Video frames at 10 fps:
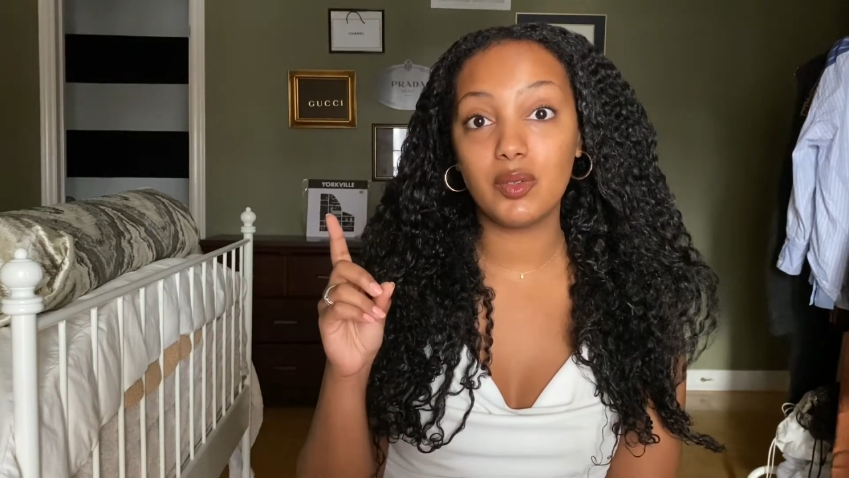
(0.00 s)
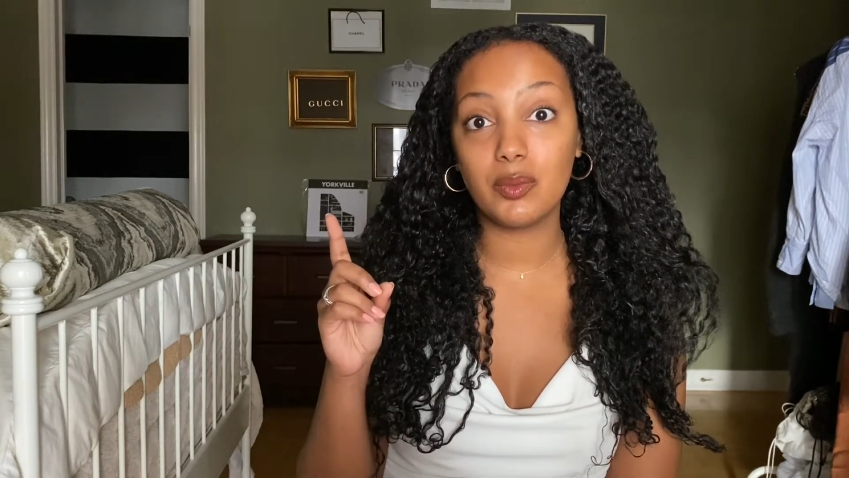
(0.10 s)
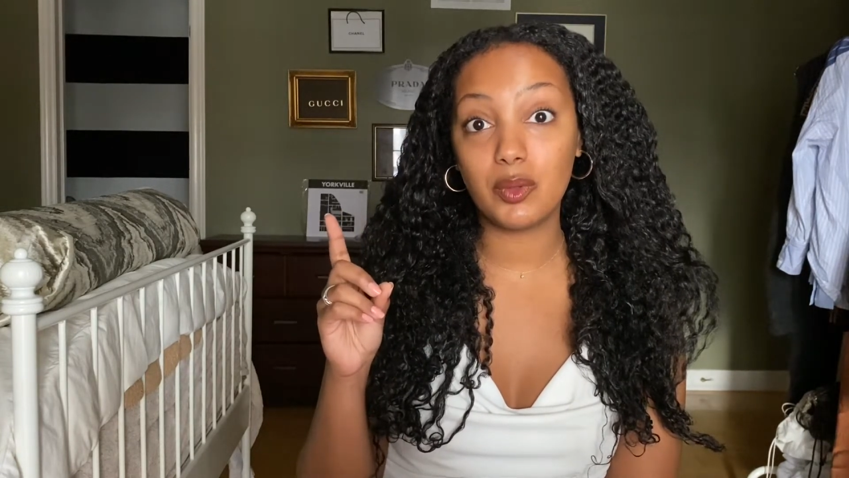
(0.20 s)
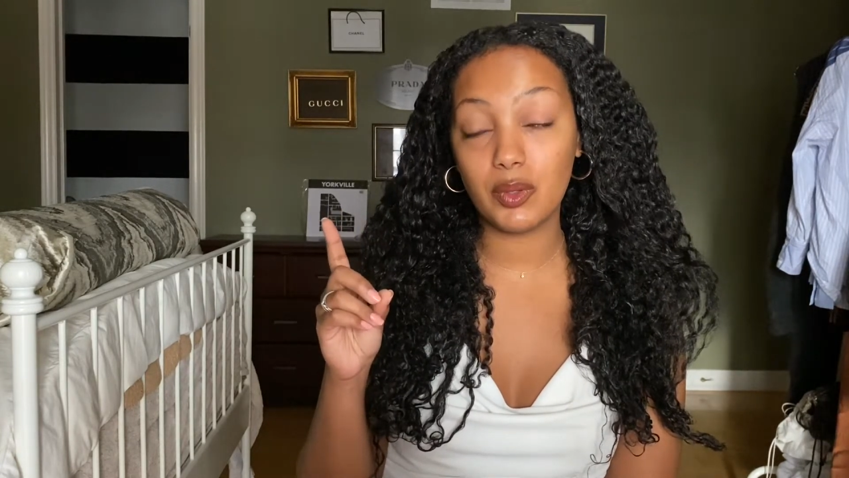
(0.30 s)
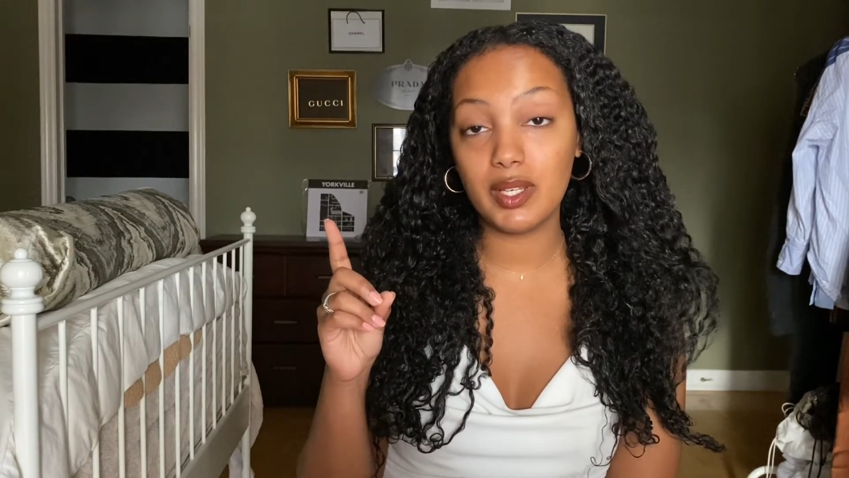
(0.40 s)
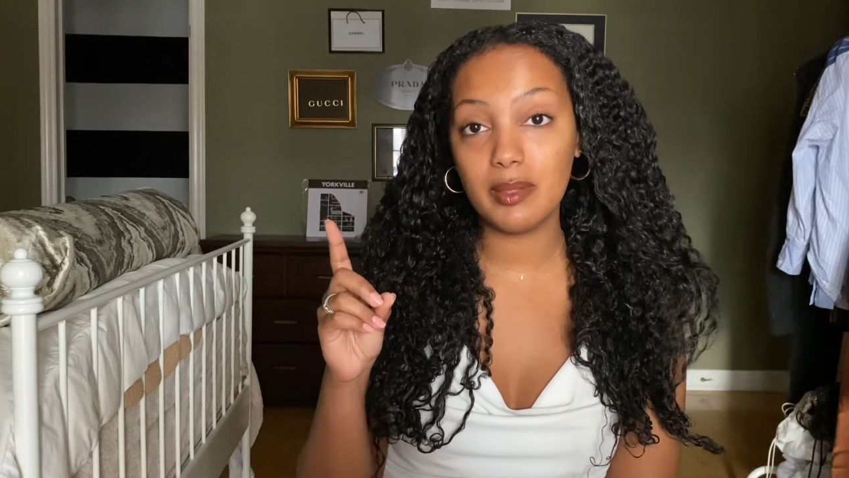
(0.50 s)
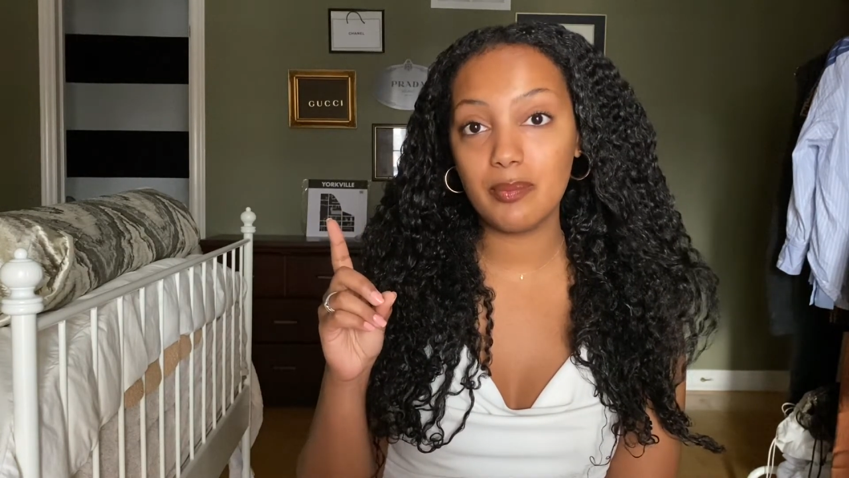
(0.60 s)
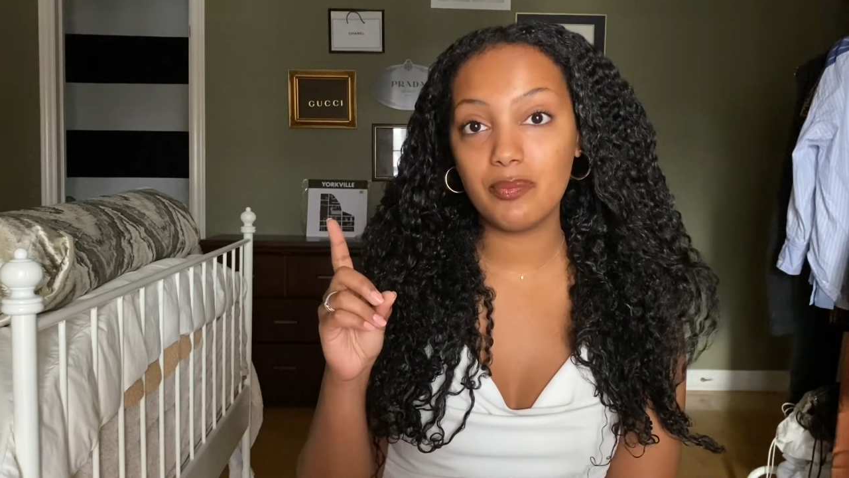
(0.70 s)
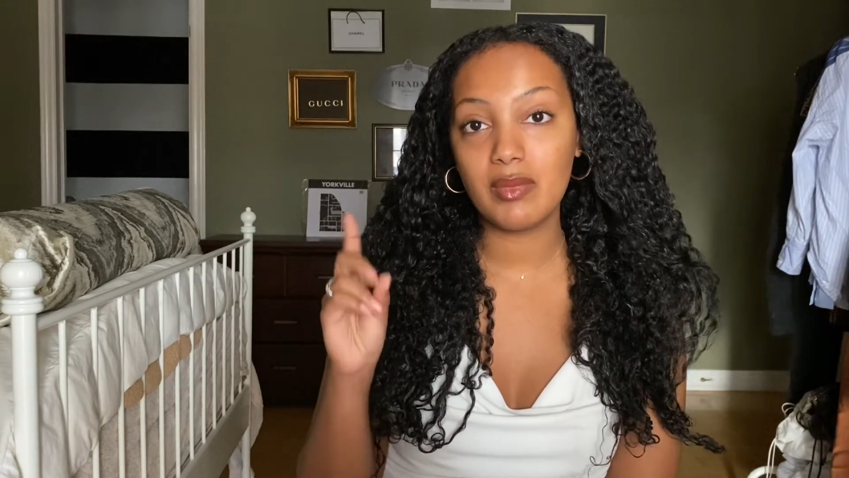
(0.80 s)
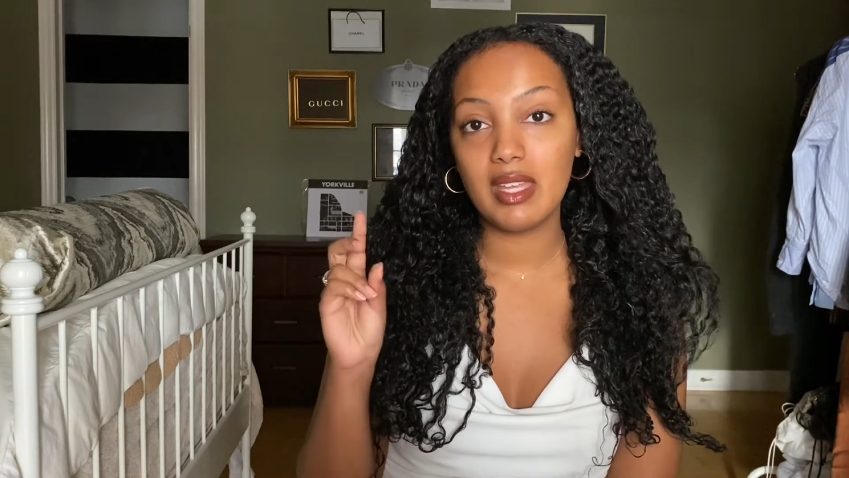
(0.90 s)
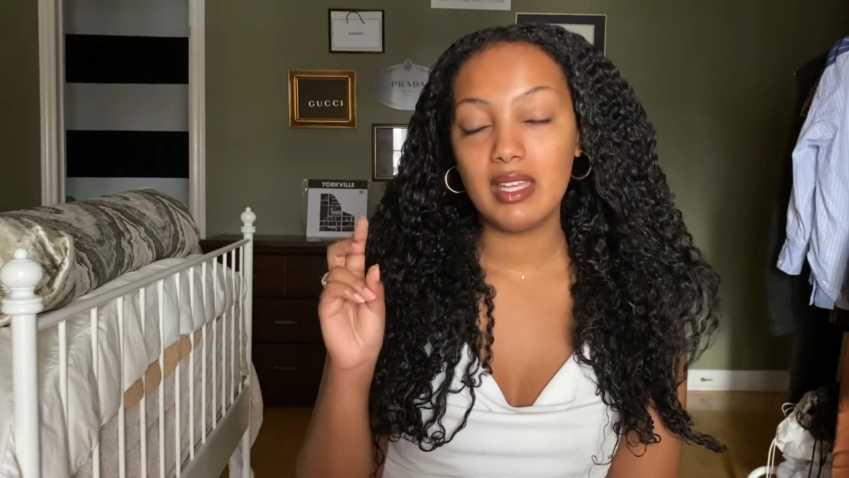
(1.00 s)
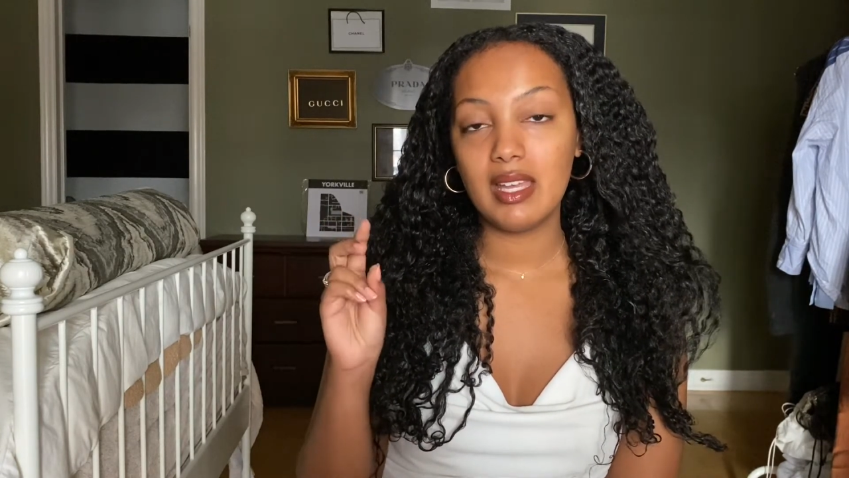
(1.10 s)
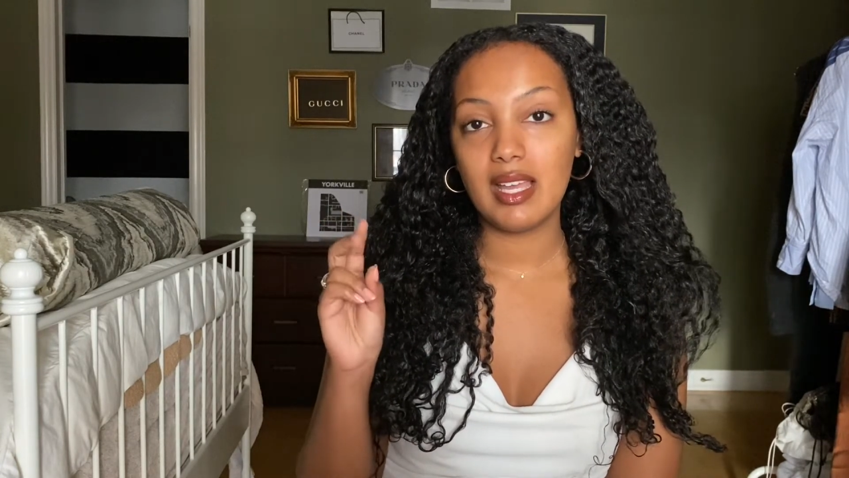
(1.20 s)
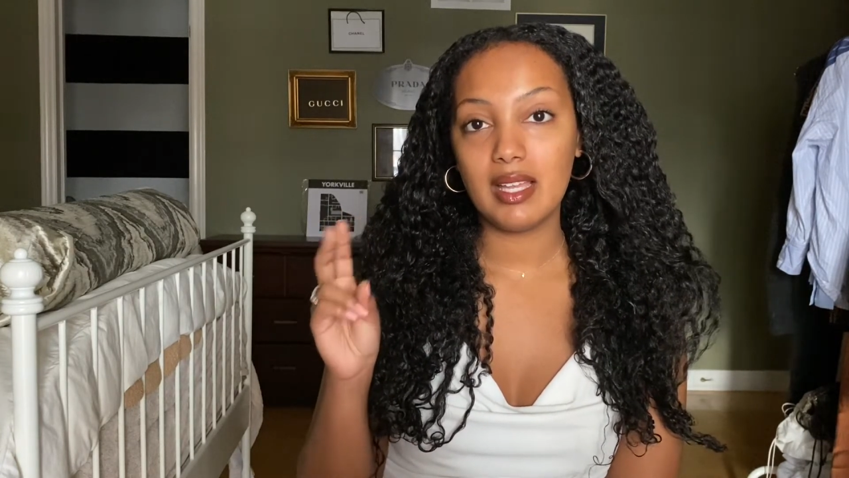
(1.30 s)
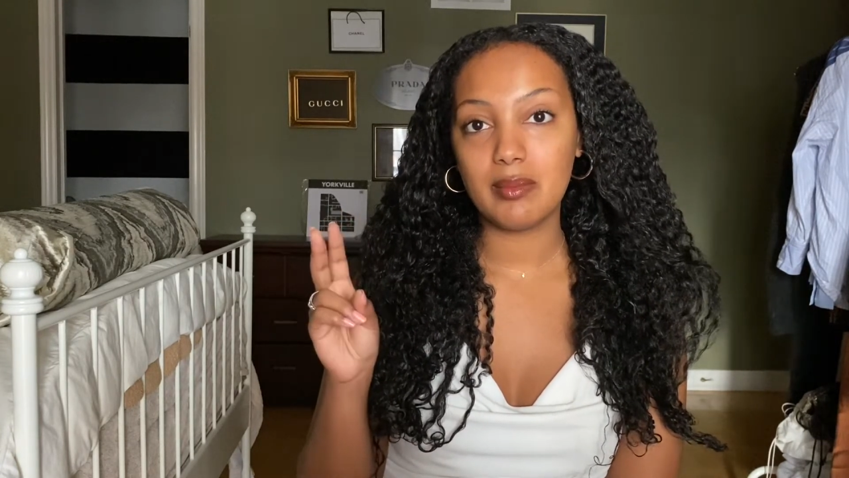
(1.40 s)
cream
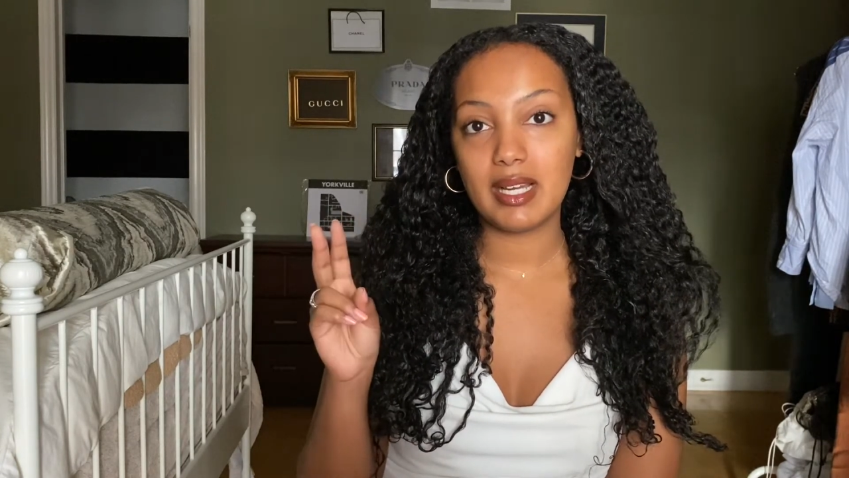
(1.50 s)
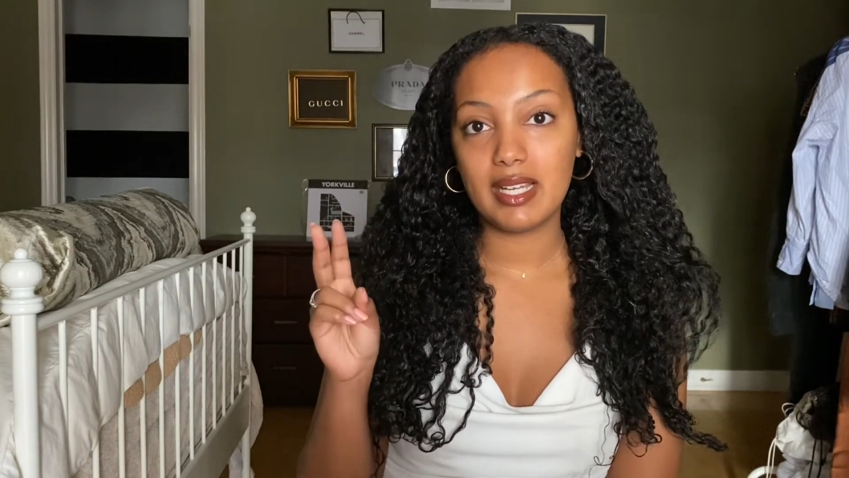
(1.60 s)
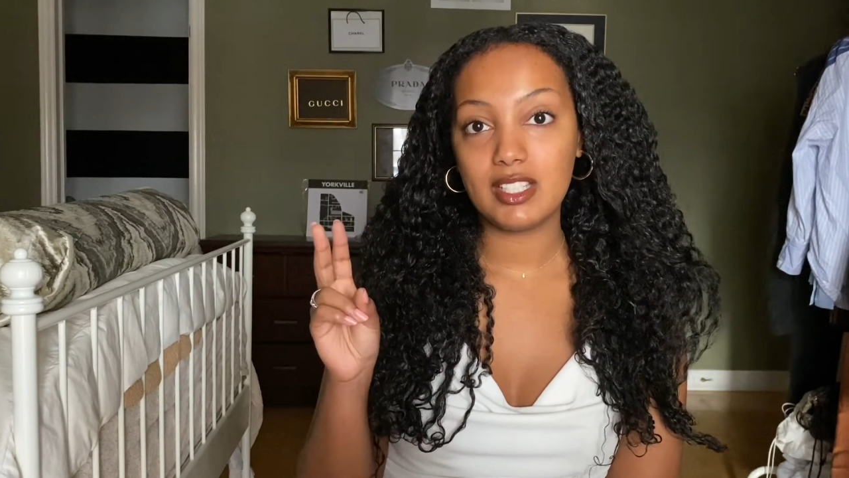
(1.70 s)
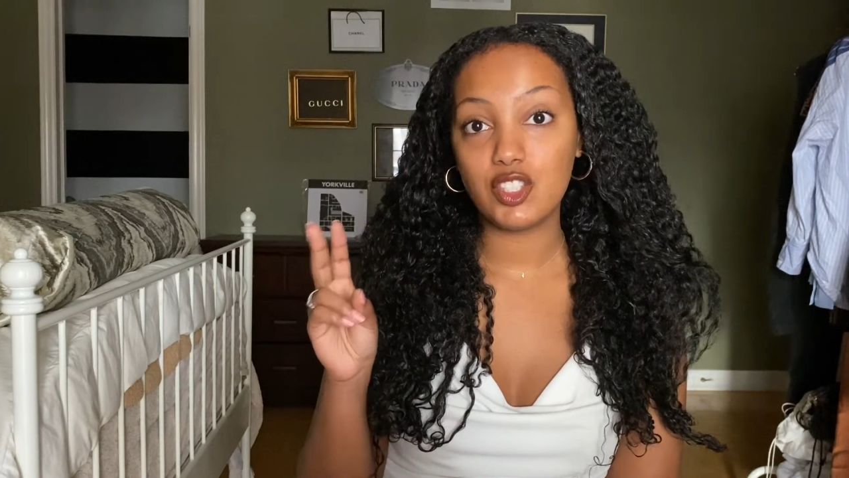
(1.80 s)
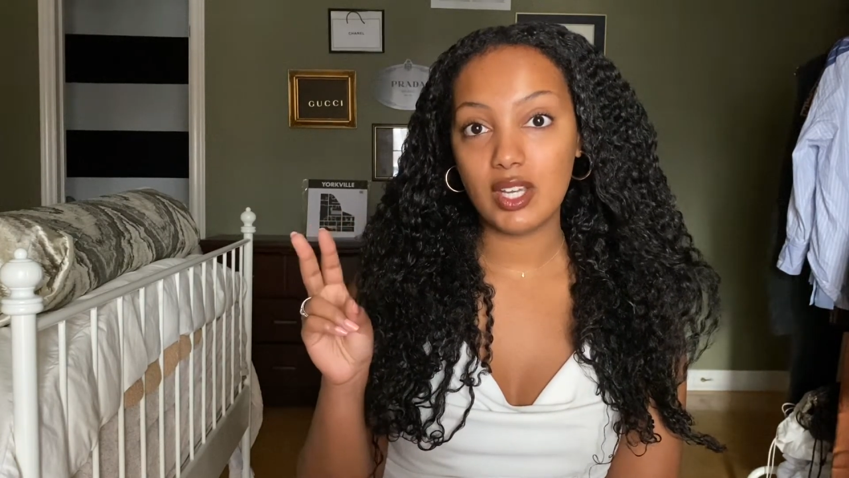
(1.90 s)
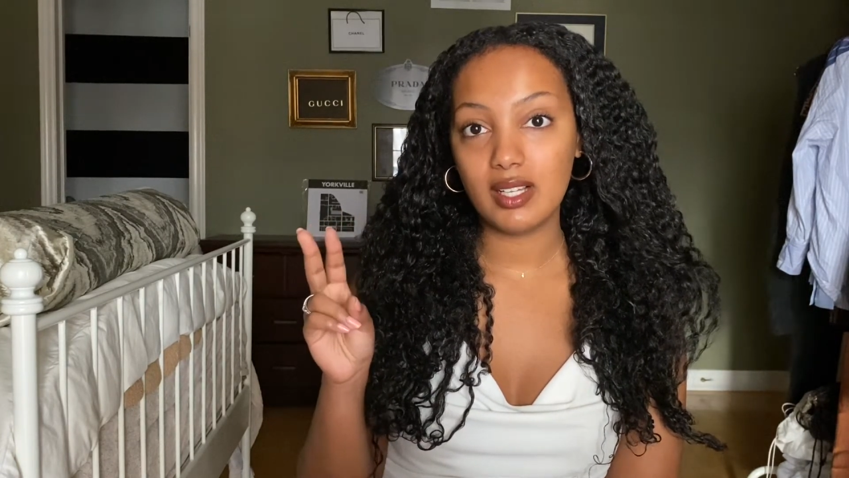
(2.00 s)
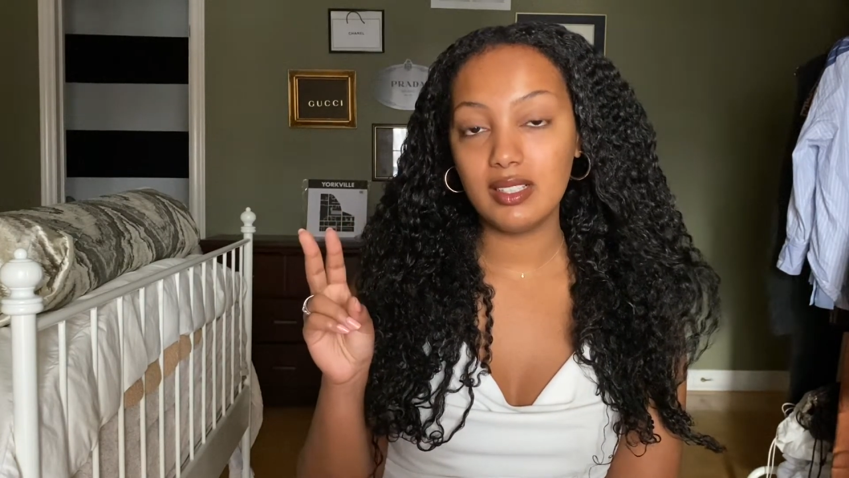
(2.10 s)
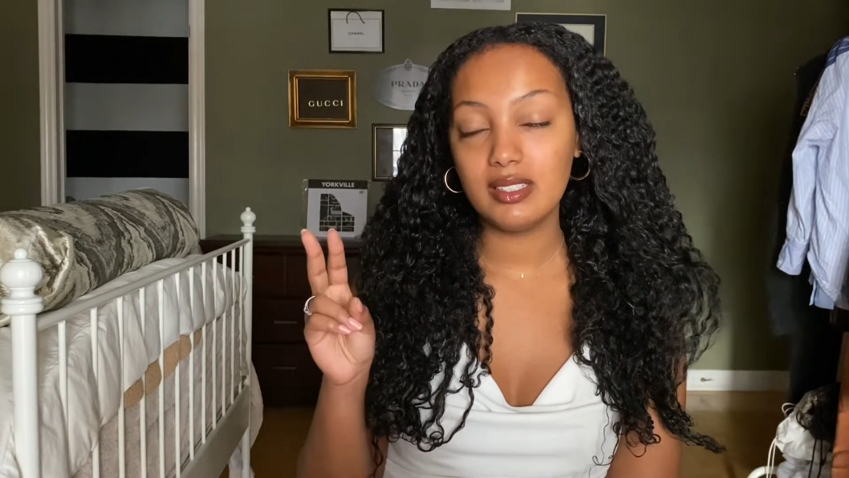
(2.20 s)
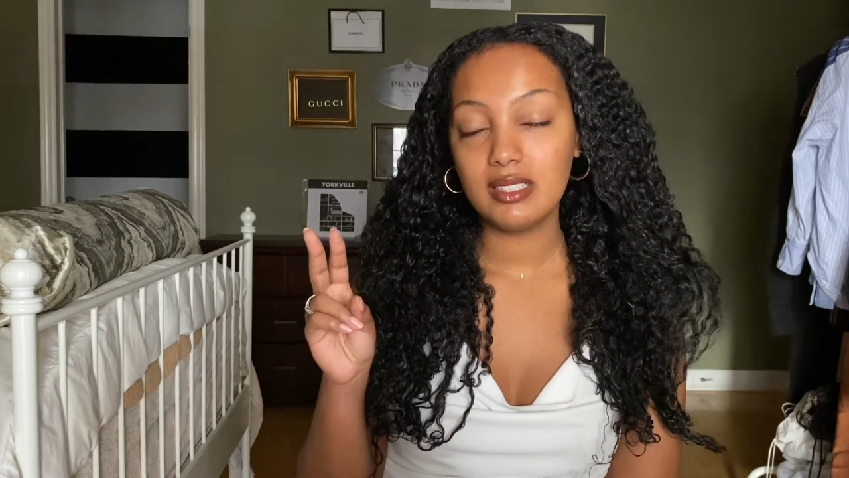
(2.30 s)
and my gel.